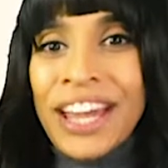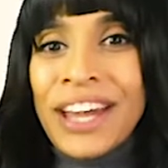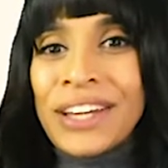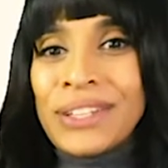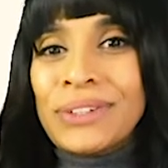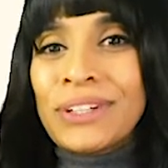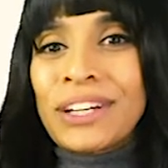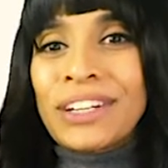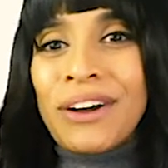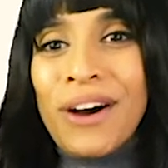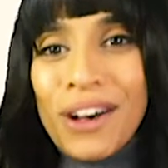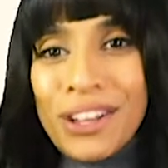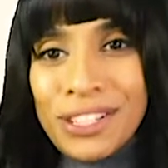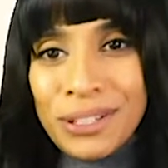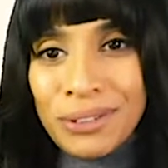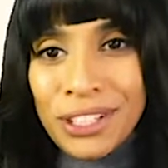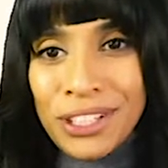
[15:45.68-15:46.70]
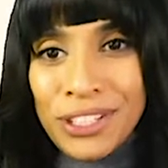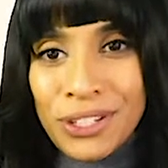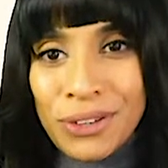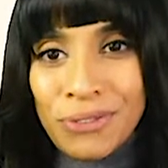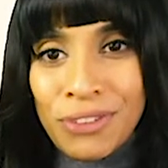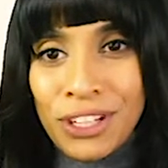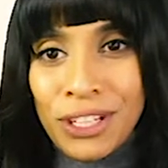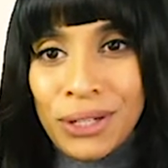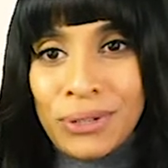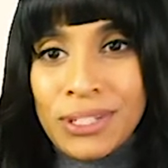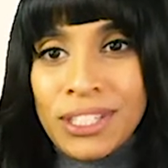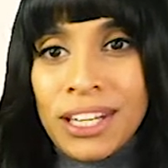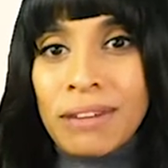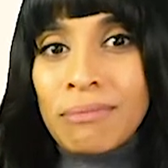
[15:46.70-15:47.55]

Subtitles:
You can also list your videos in a